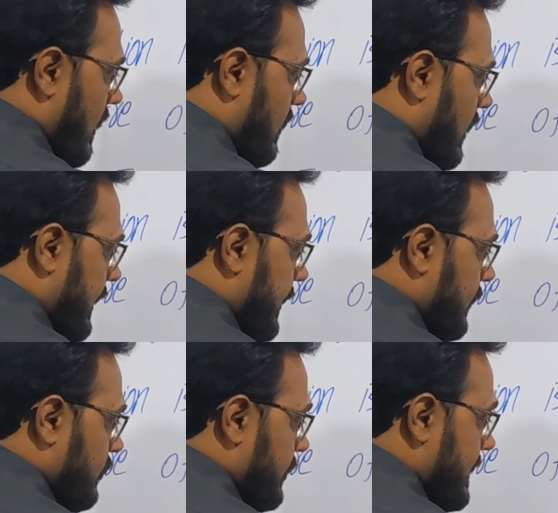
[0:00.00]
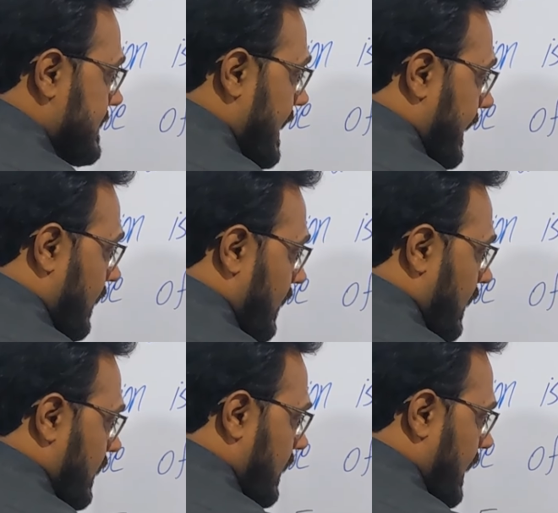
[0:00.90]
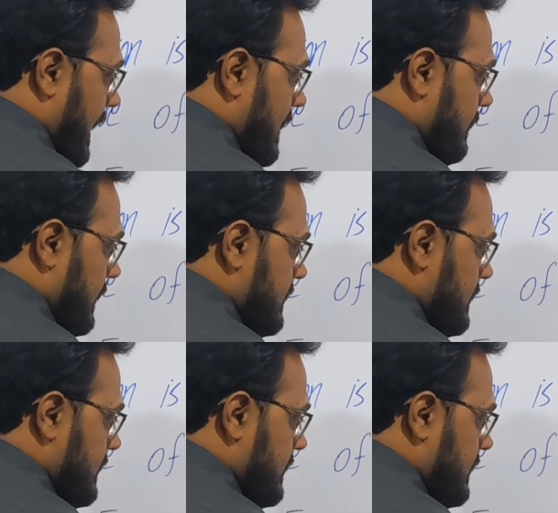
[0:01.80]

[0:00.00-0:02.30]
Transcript: According to Newton's second law, F